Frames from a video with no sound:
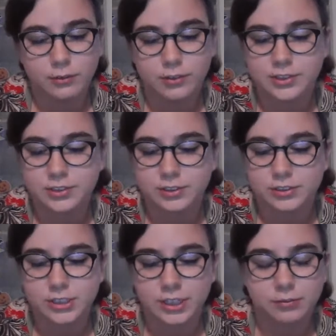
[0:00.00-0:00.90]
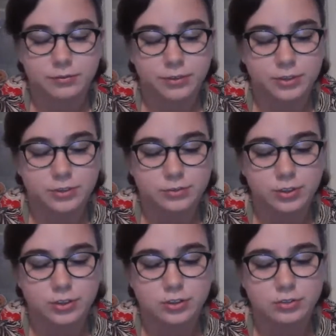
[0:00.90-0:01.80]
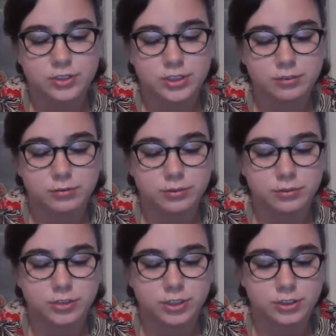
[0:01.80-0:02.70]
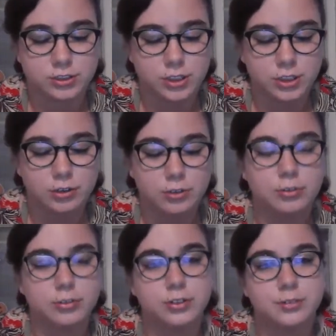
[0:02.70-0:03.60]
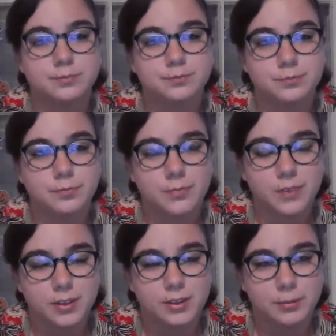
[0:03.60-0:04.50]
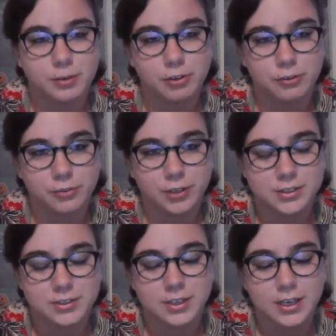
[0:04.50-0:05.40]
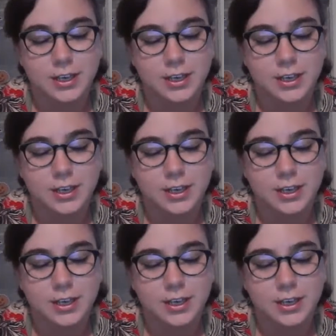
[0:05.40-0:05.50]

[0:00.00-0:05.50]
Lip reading: This starts out first with 2 single crochet, or let me rephrase,